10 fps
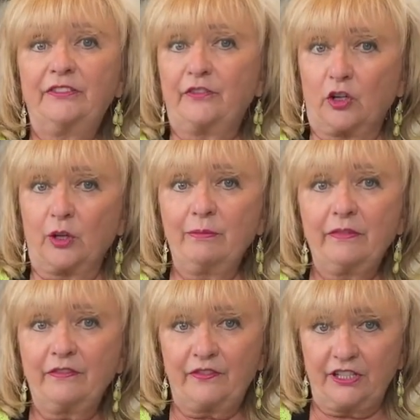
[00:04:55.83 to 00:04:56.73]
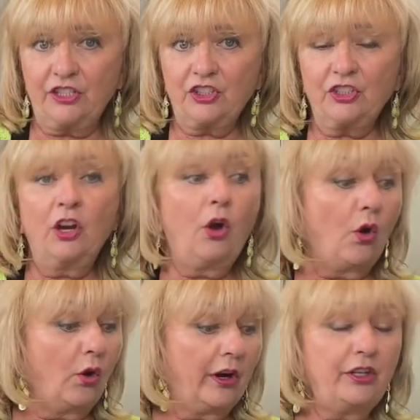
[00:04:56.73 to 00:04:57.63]
firm fish,
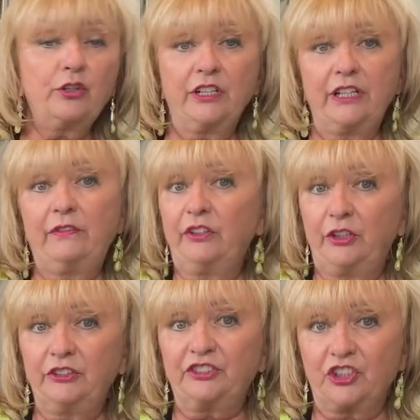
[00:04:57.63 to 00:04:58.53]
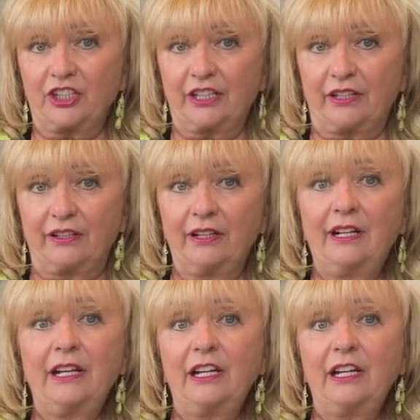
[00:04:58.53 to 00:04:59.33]
or you can even use chicken.